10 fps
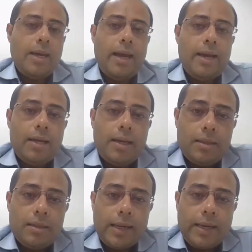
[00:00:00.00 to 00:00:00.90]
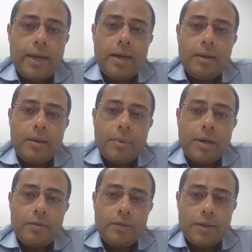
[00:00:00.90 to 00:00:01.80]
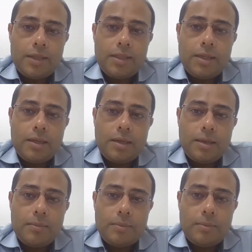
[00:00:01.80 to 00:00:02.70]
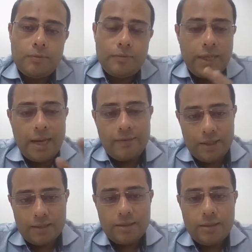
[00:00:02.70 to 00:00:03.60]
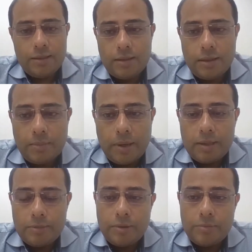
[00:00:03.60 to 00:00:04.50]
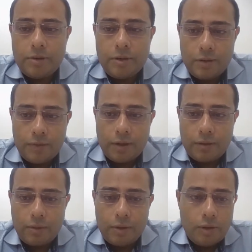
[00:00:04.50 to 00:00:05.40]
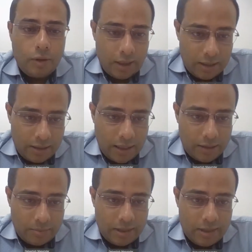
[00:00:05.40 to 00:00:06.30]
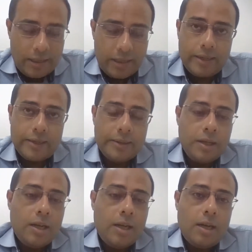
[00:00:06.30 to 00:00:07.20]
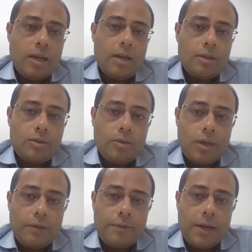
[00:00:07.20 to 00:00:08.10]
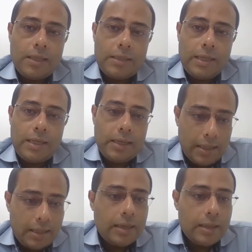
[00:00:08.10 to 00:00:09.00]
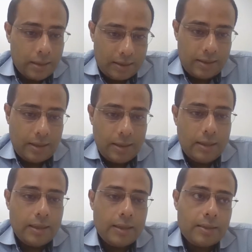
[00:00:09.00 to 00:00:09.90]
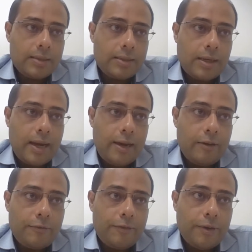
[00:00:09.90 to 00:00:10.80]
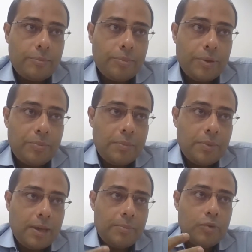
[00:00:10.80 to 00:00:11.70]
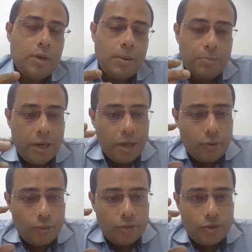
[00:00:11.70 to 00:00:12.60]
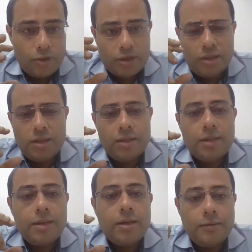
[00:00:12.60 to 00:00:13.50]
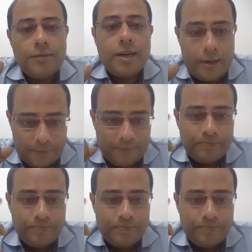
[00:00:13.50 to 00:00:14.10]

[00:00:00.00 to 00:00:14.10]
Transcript: And second part of the question, we have discussed this in the past, but because of all the audience that are present here. So if I see eClerx kind of a BPM KPO company whose structure is little different.